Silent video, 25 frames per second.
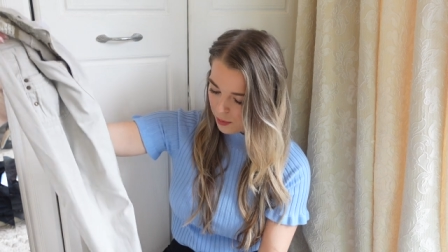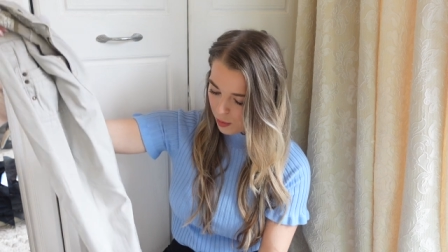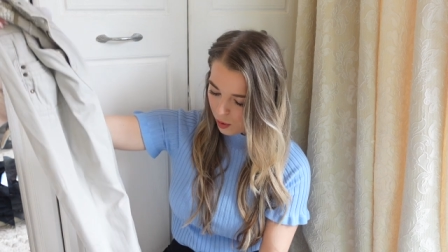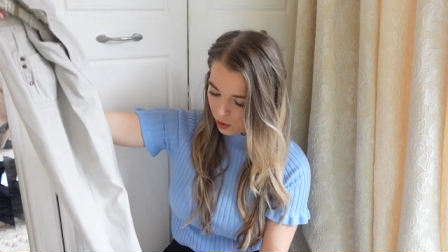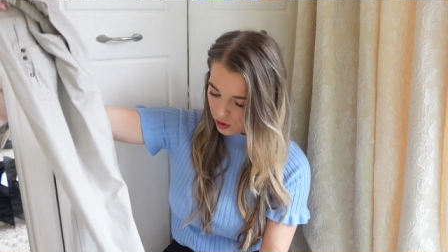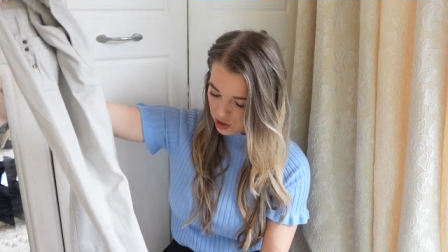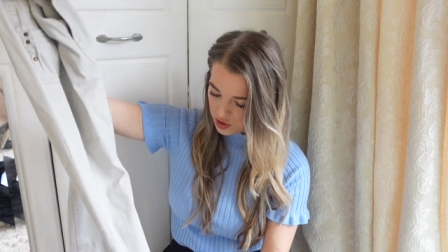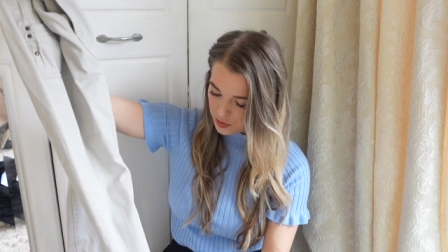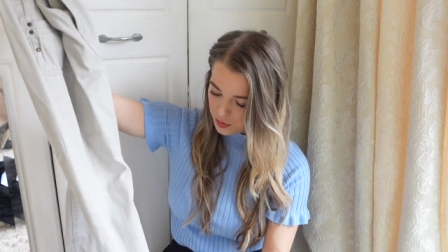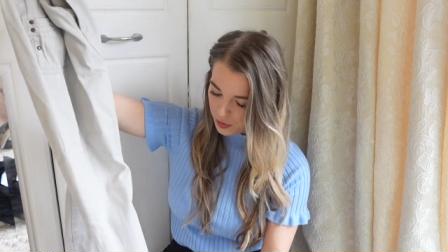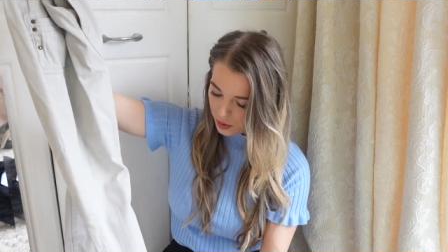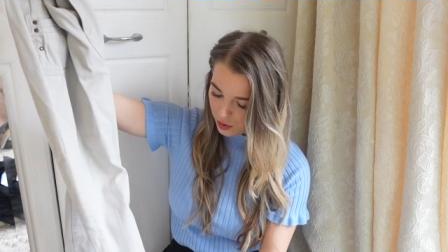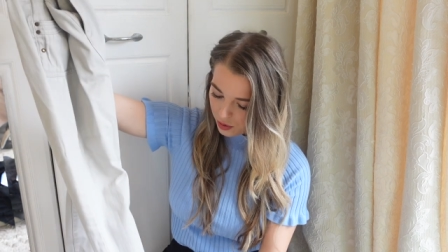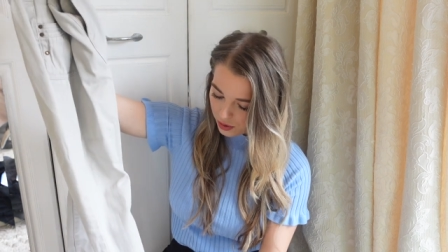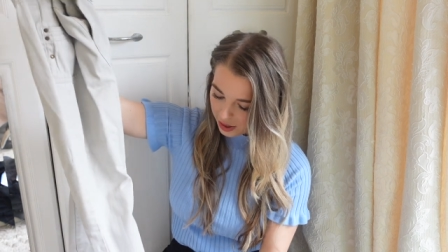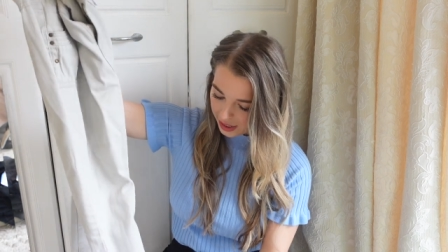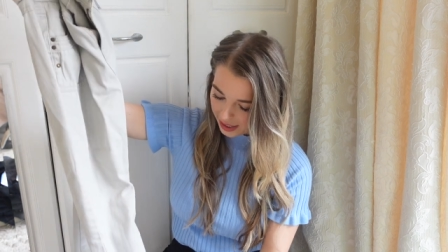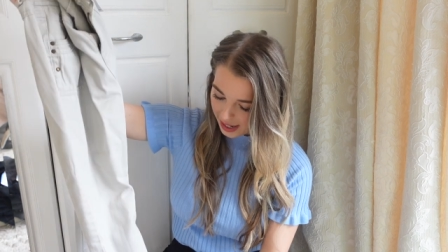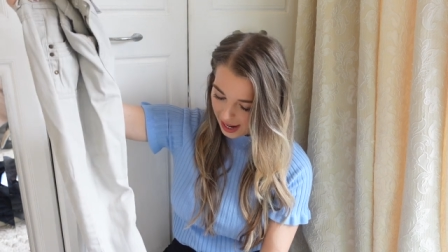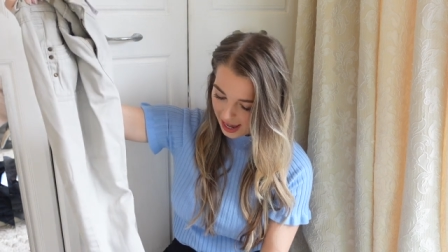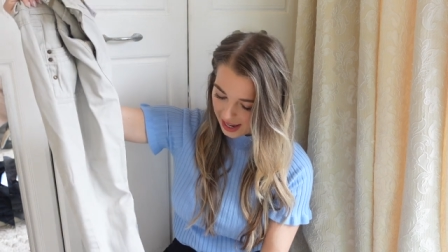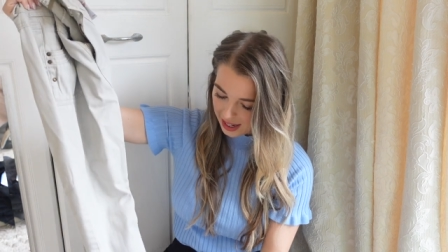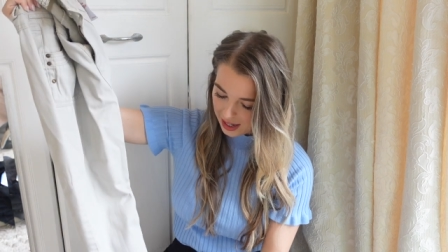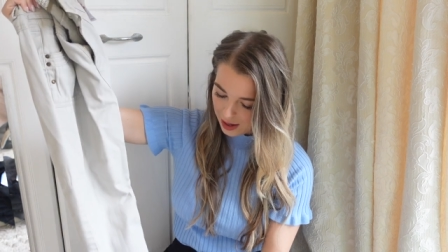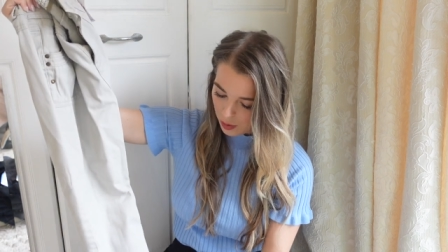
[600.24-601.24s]
much more
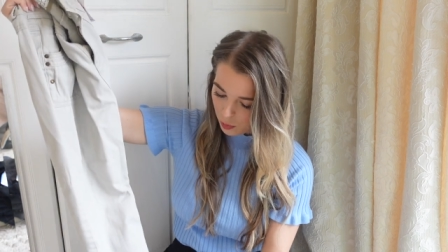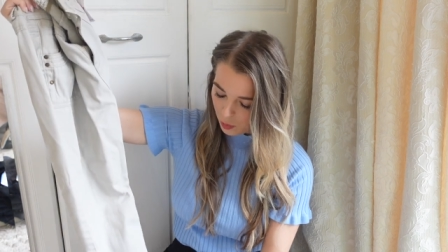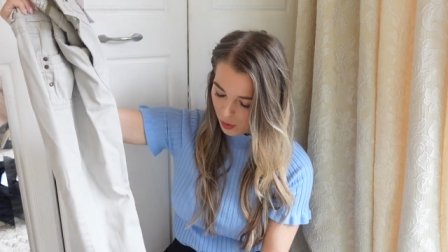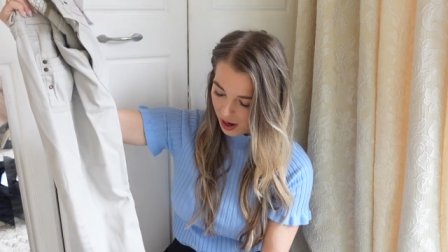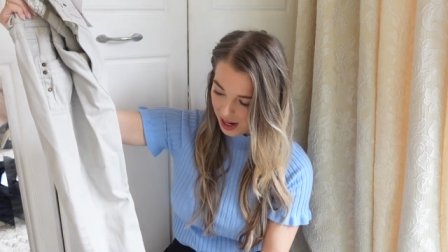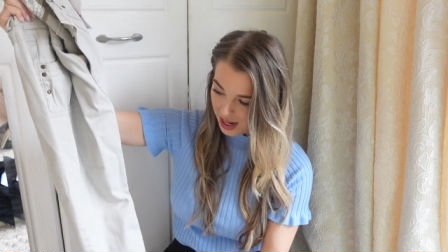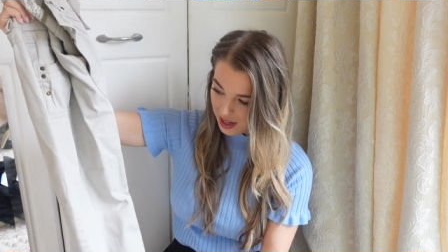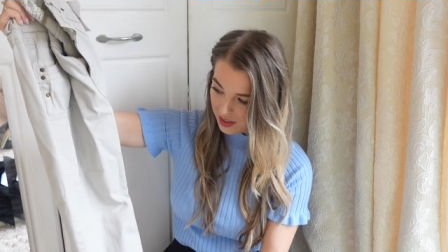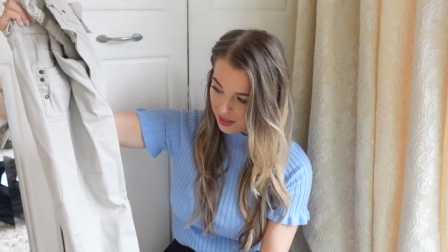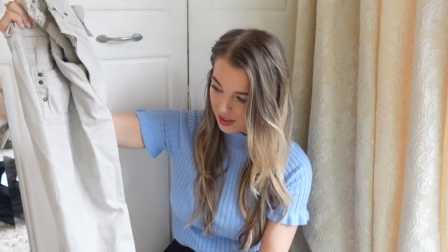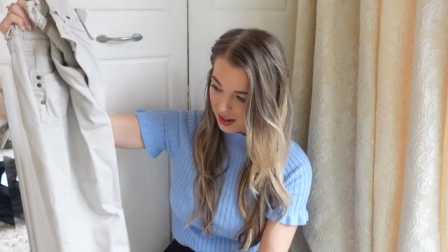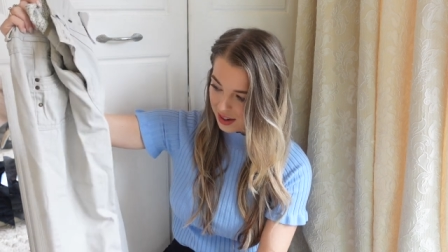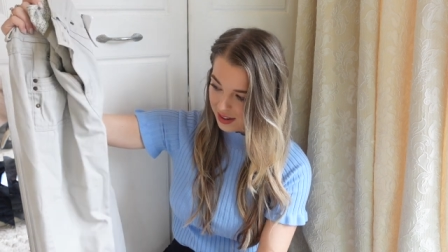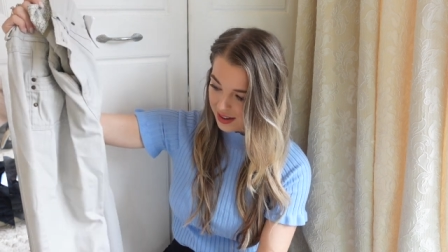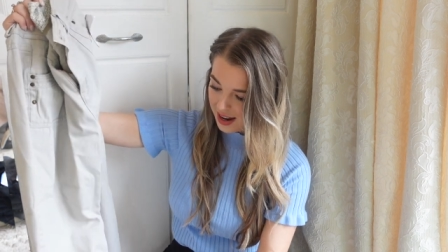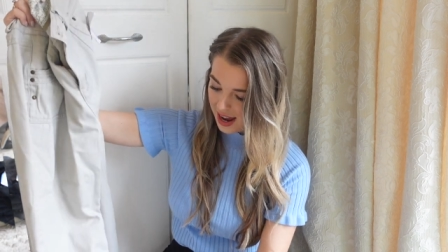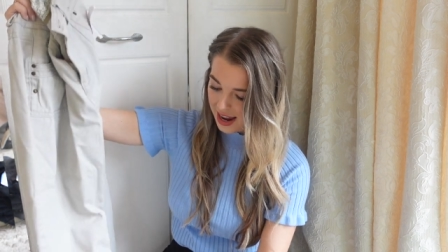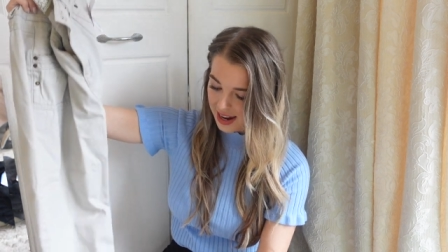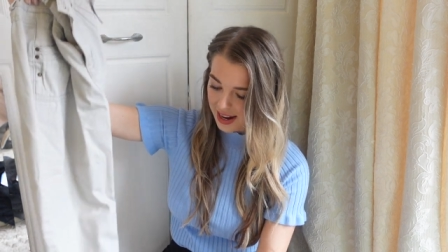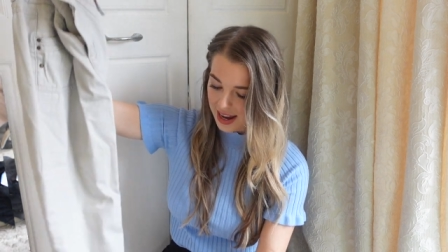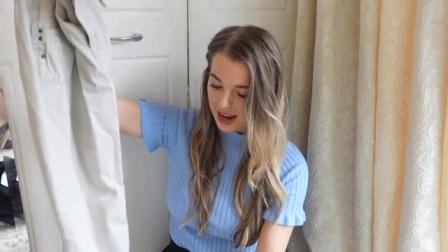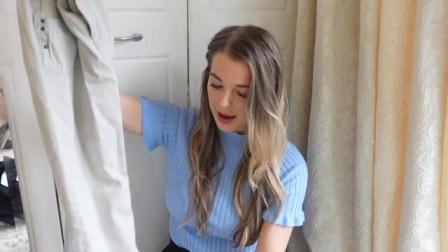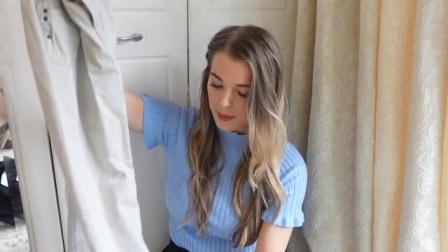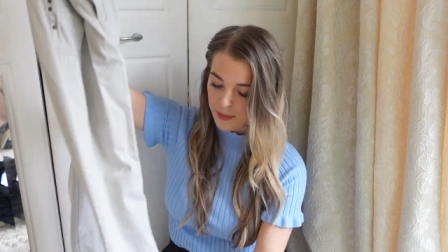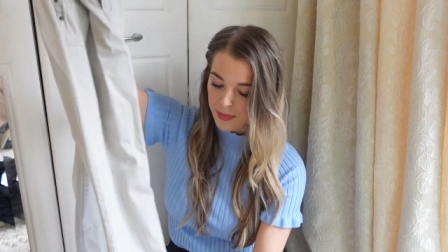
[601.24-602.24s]
lightweight than
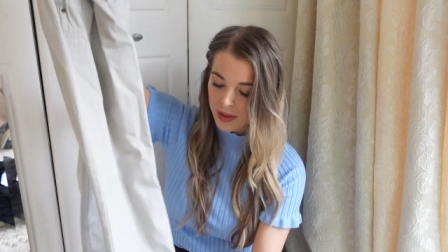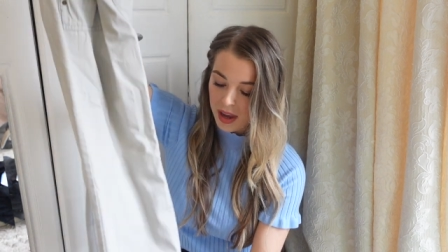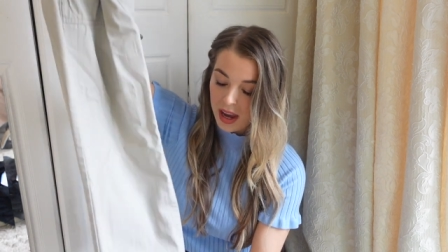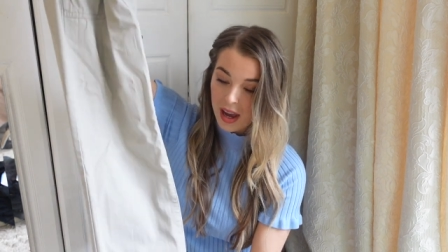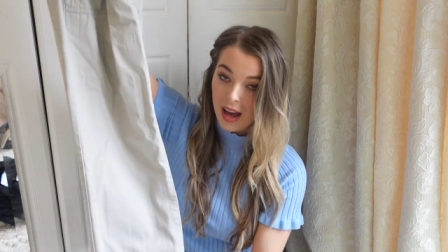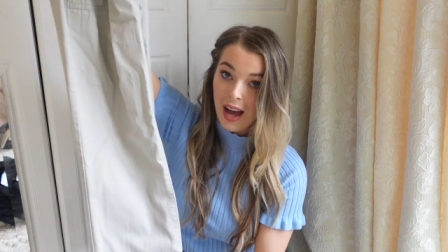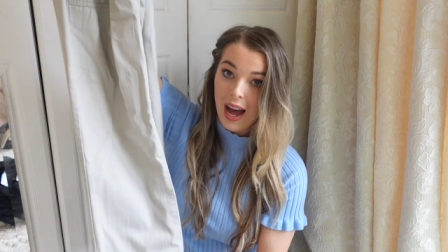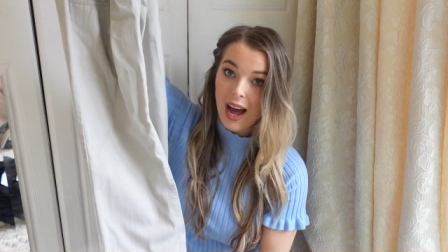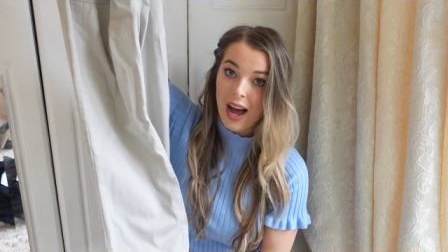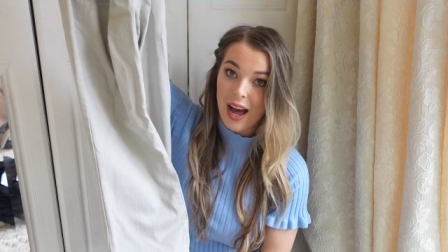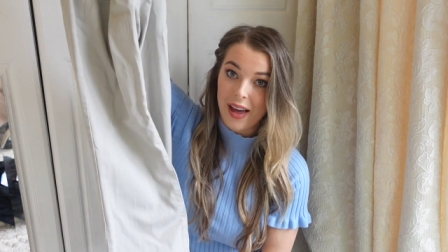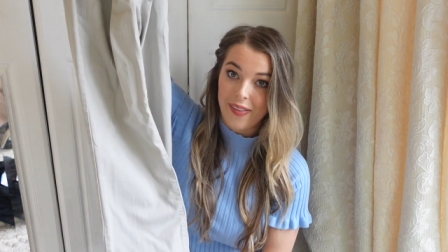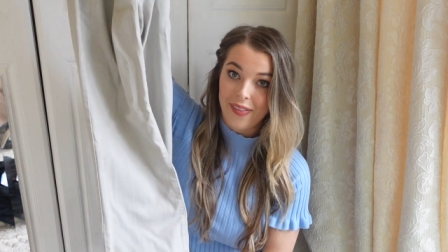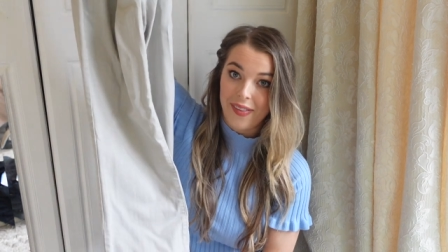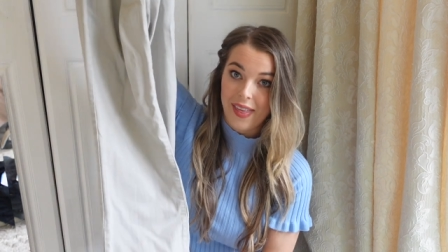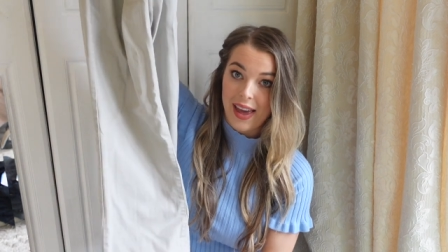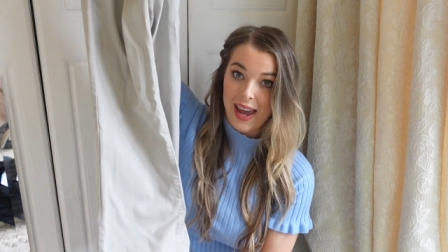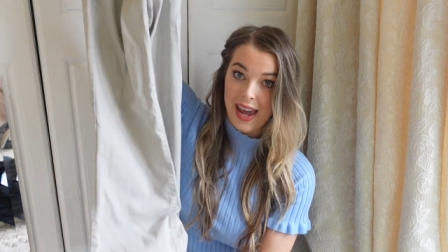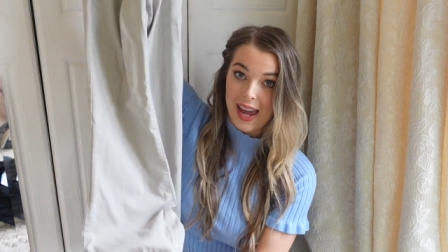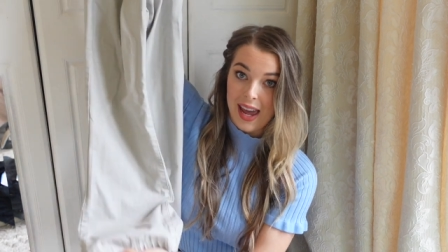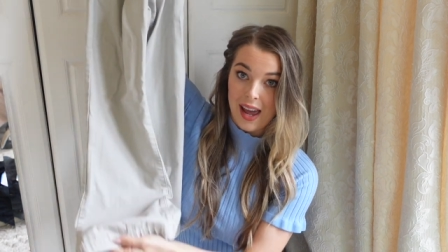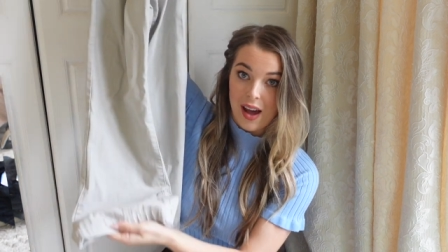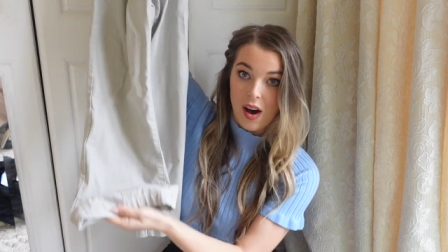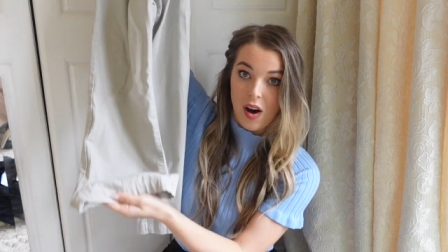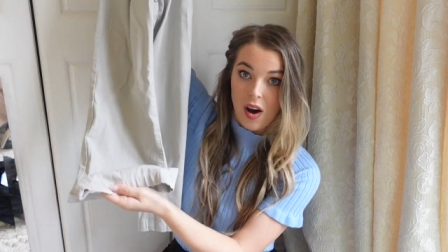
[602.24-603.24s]
denim and
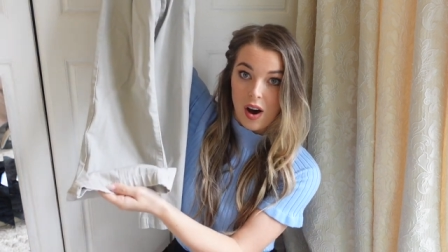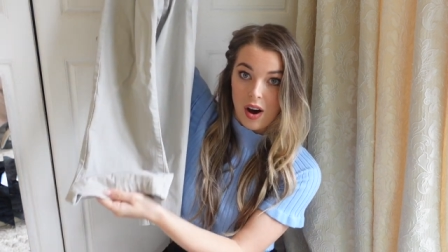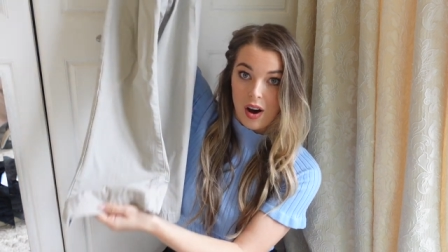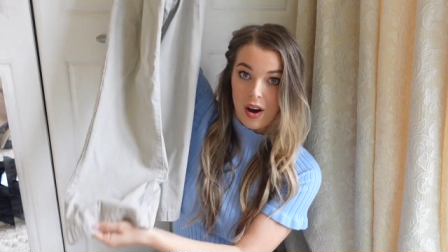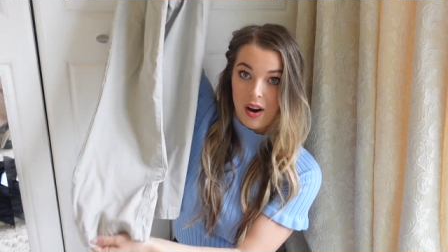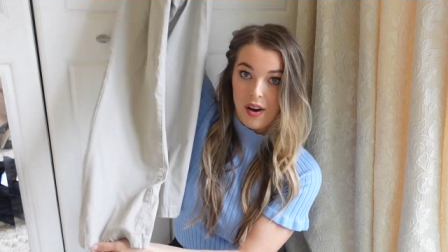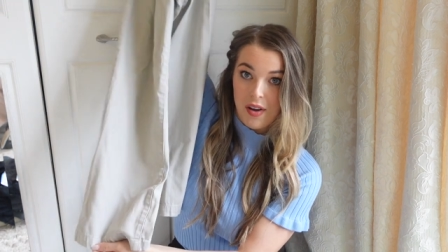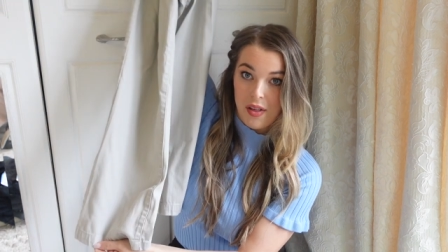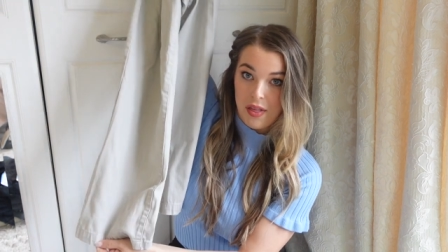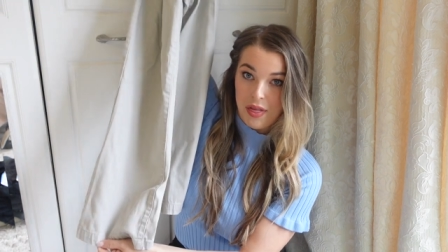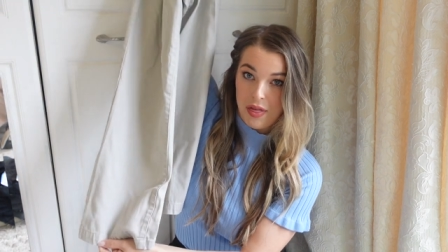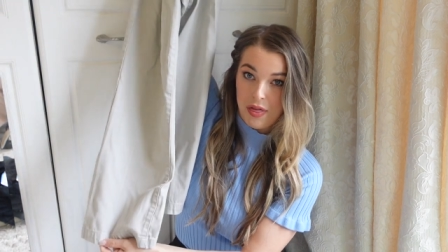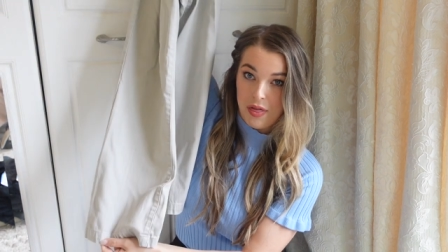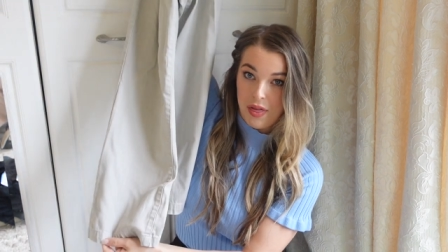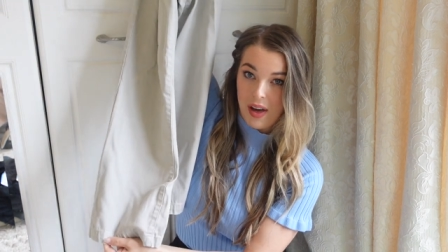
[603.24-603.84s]
they are,